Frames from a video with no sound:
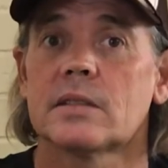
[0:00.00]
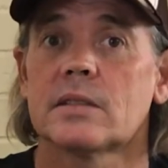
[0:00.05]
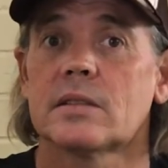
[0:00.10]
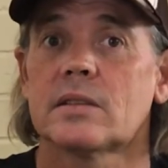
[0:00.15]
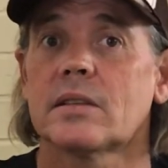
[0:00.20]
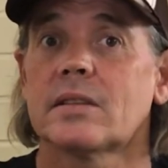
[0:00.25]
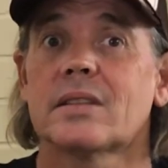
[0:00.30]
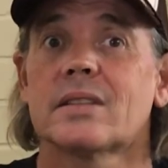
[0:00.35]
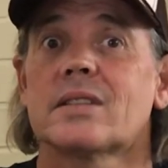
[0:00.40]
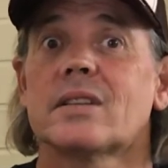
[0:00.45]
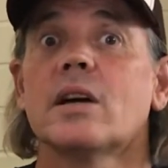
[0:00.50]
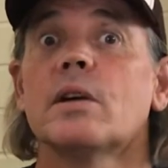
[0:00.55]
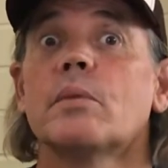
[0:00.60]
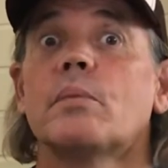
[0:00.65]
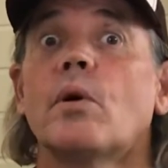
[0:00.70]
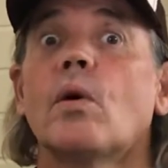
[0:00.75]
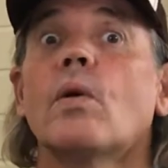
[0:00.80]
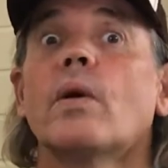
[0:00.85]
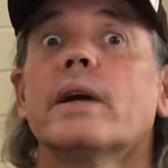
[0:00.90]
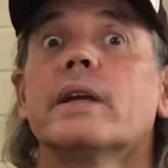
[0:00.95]
So there's no
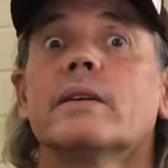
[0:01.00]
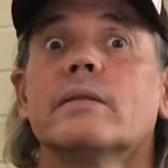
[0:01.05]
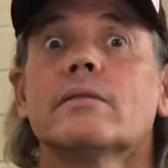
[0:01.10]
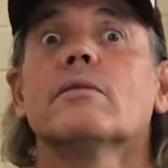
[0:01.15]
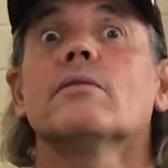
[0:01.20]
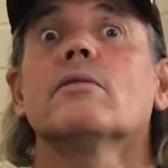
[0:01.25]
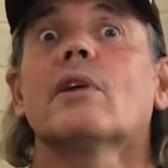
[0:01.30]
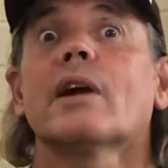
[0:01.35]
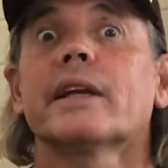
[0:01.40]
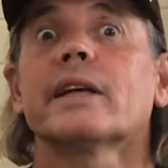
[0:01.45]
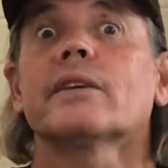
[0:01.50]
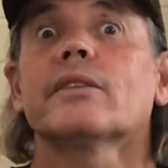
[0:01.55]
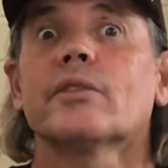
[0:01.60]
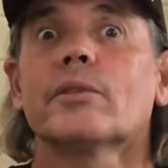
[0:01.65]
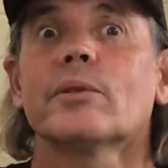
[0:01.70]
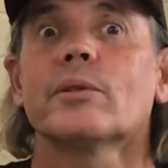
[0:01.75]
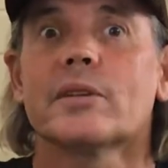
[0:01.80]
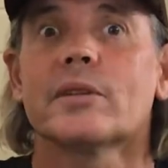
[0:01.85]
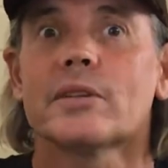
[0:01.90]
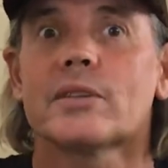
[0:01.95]
point running
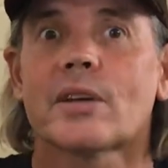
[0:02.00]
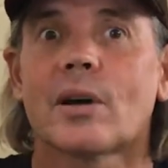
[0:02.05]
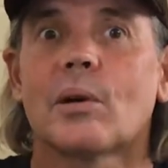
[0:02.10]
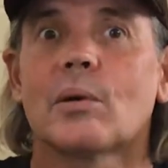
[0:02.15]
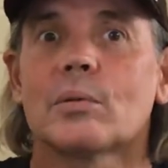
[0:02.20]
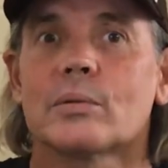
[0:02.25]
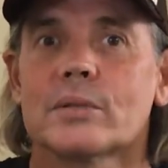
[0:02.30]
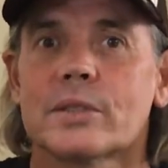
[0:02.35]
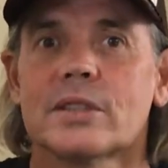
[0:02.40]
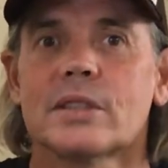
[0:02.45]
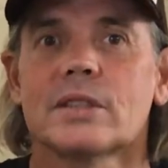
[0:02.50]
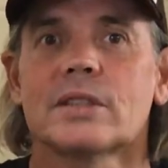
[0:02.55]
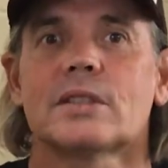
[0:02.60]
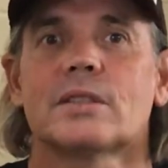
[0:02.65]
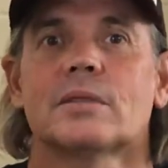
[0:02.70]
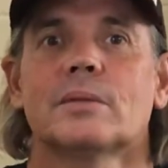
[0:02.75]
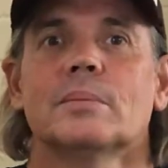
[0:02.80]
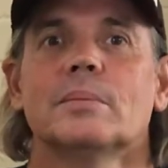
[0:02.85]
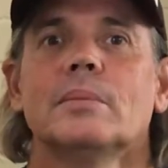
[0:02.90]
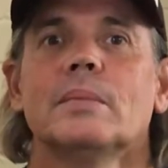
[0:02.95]
through this whole
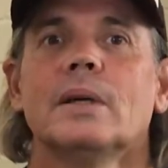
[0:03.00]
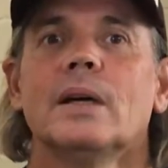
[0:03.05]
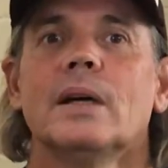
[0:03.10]
system